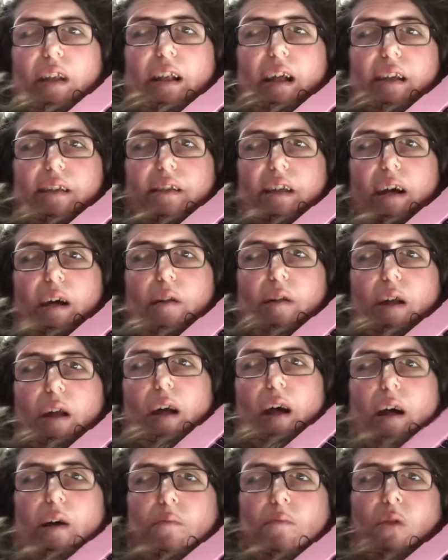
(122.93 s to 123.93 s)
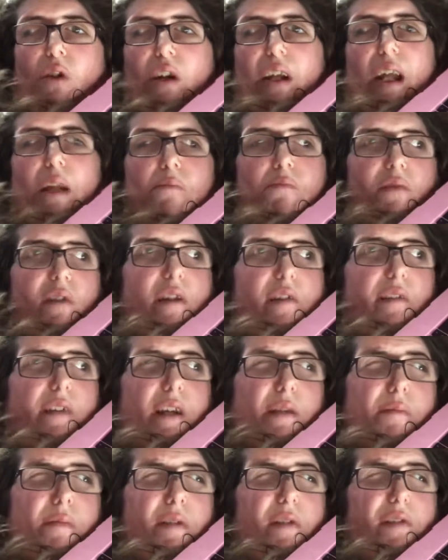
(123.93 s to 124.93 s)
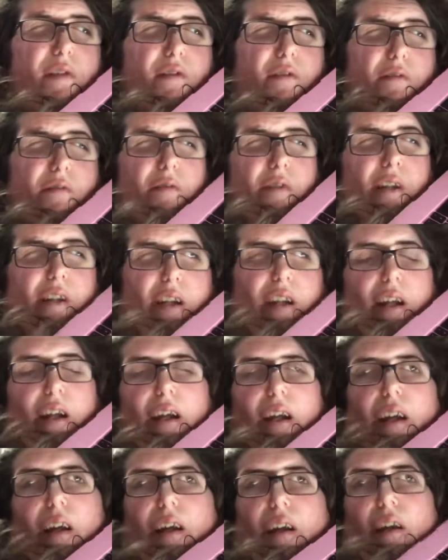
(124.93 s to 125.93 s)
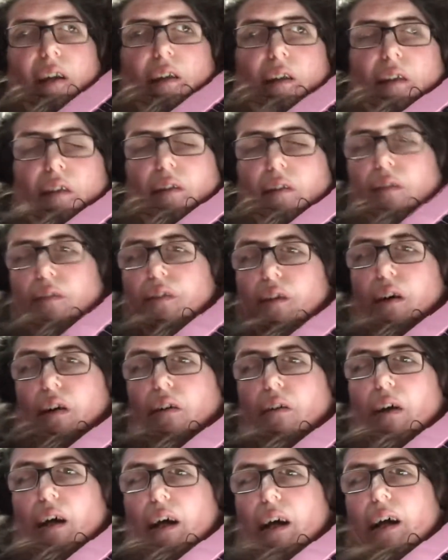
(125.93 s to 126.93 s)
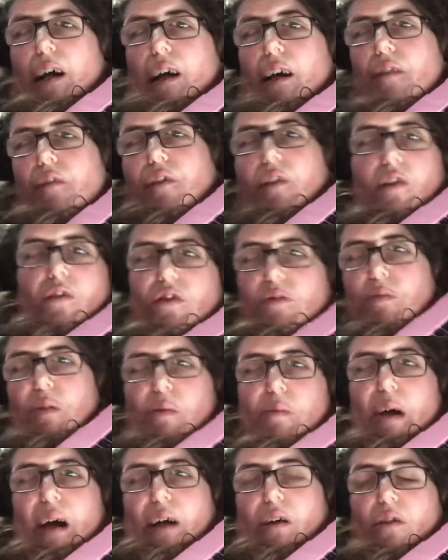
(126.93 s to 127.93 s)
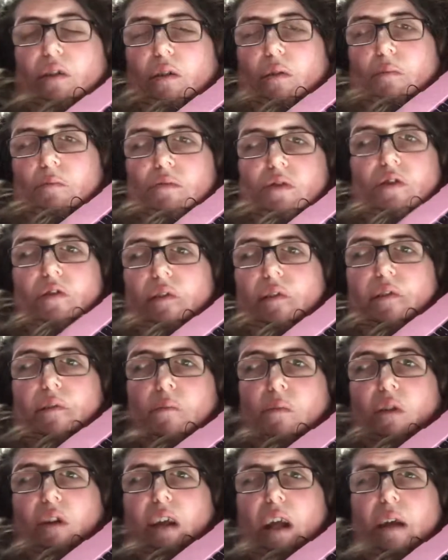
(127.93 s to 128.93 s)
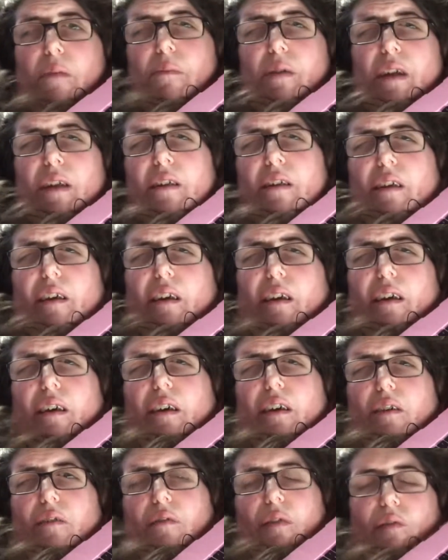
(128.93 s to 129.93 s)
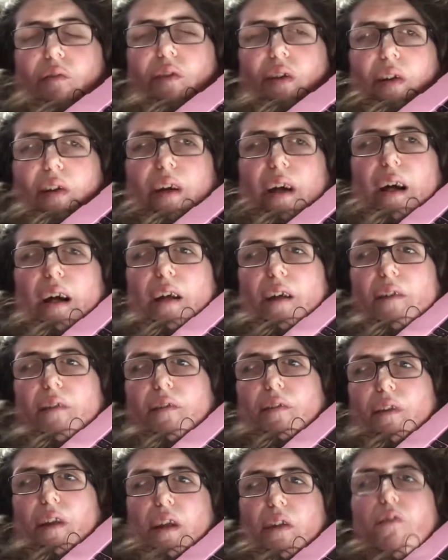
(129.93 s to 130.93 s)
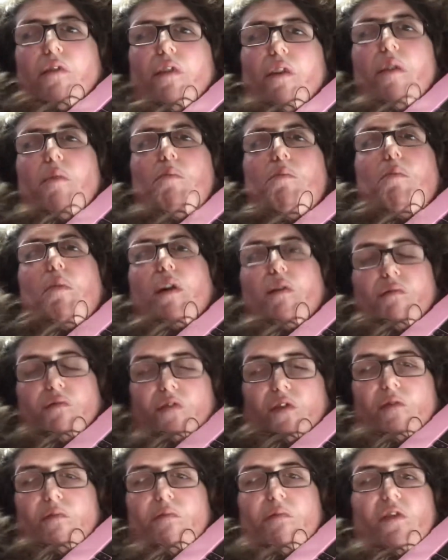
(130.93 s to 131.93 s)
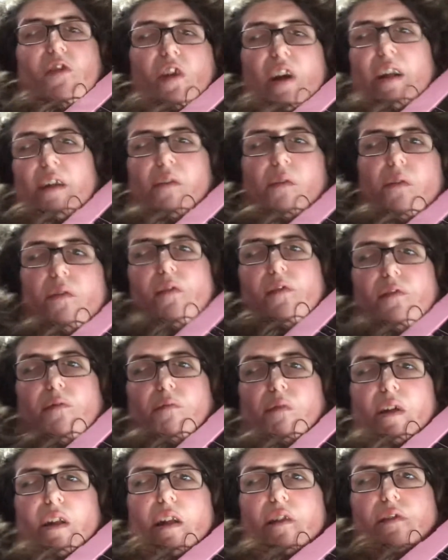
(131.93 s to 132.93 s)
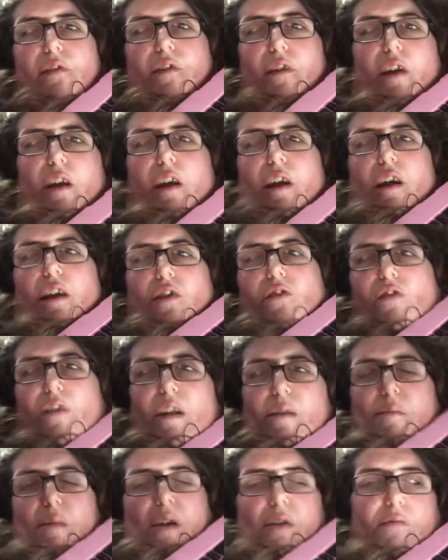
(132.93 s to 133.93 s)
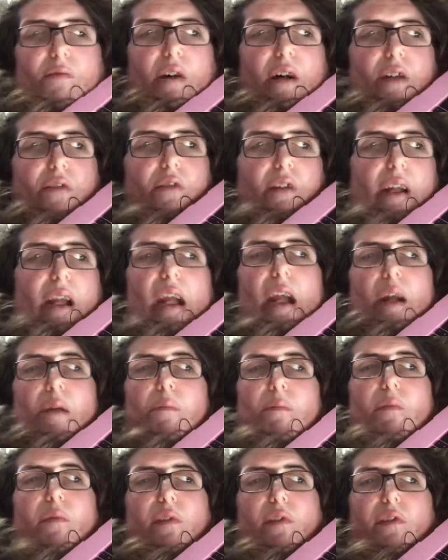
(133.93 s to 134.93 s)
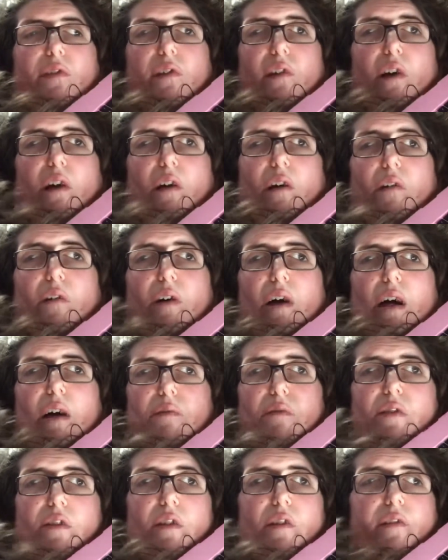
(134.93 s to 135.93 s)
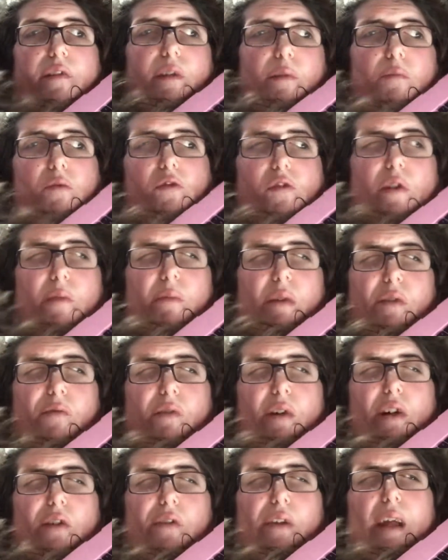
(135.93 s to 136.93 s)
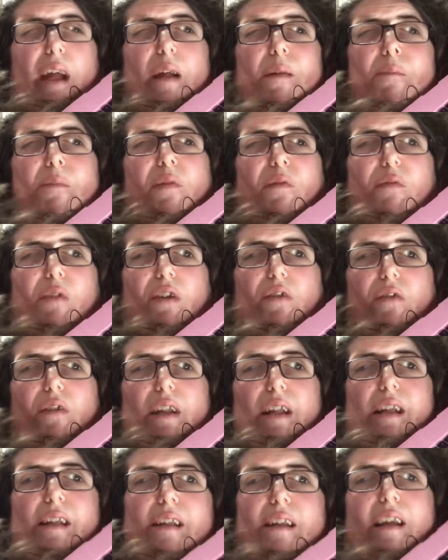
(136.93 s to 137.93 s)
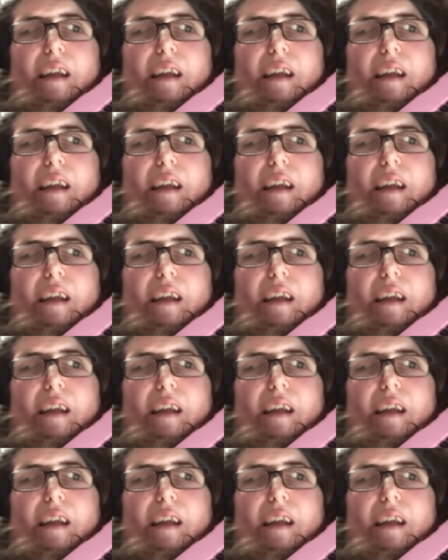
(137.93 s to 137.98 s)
like that. Uh, uh more gameplays coming soon. So it's good to be back home doing some more gaming with you guys, including both channels. One is Trading Man Wonder Games, so I have to do some Trading Man Wonder Games recording,